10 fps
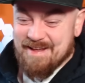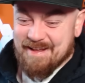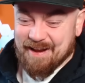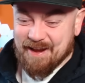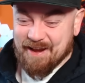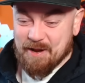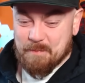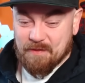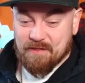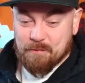
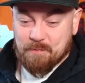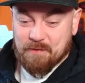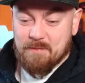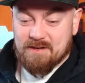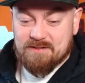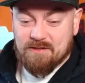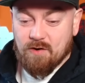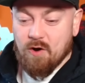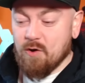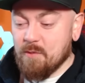But the Prime
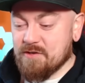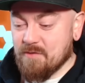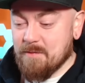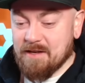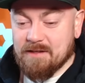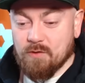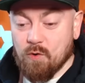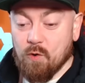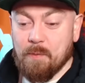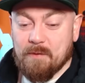Minister always remained
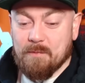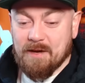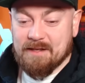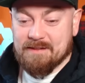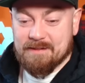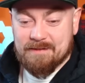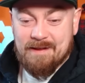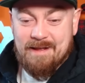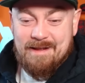open-minded.